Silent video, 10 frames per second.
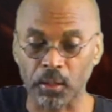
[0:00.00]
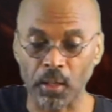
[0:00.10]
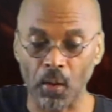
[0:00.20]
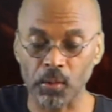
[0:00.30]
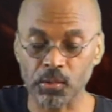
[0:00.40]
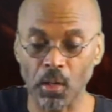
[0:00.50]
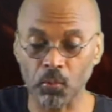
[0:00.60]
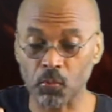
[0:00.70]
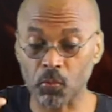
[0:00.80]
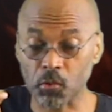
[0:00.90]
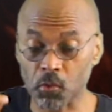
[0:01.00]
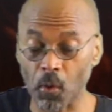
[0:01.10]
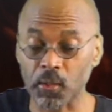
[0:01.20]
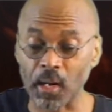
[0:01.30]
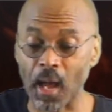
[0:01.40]
there is no
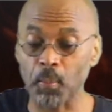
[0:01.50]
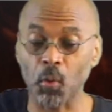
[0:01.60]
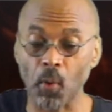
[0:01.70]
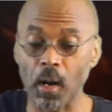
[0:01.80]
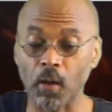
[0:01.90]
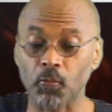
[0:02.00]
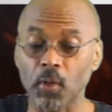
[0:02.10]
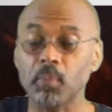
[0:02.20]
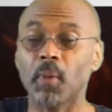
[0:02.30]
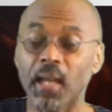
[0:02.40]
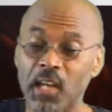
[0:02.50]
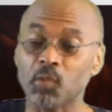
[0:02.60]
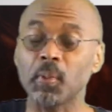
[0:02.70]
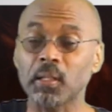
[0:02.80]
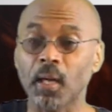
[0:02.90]
story that I'm aware of written by
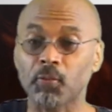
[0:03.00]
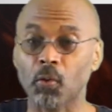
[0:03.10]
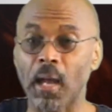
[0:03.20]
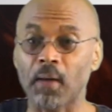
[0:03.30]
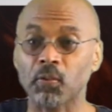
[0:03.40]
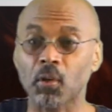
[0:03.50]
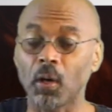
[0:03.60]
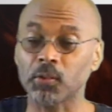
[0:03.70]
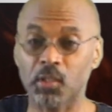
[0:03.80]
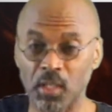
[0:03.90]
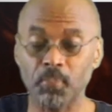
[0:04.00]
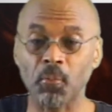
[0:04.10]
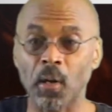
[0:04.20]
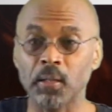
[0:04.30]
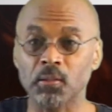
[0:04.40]
H.P. Lovecraft called The Deep
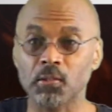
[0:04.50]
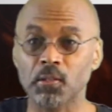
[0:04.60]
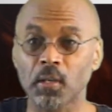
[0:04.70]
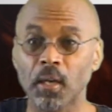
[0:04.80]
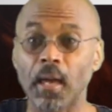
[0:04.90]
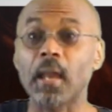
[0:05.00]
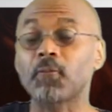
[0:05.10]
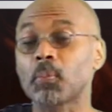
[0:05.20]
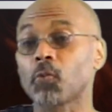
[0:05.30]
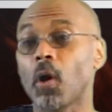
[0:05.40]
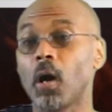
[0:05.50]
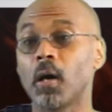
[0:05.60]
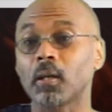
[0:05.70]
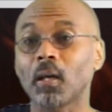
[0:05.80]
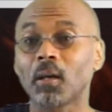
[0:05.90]
Ones. And if I'm
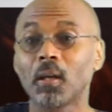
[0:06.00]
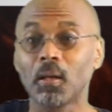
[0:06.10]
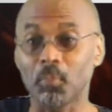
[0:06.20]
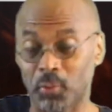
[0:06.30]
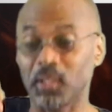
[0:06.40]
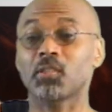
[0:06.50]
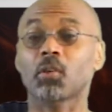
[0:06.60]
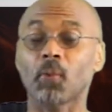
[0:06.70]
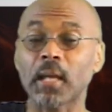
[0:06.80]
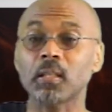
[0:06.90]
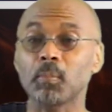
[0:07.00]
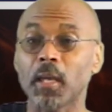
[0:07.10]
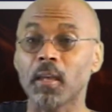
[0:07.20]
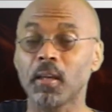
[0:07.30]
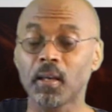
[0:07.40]
wrong, please correct me.
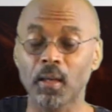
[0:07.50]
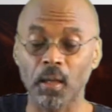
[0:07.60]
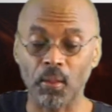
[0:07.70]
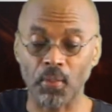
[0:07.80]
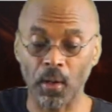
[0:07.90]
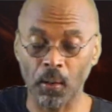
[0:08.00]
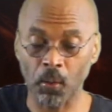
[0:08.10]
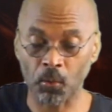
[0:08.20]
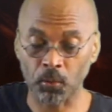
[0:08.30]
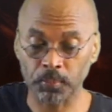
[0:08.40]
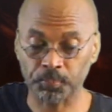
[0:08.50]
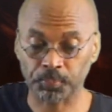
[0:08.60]
Though,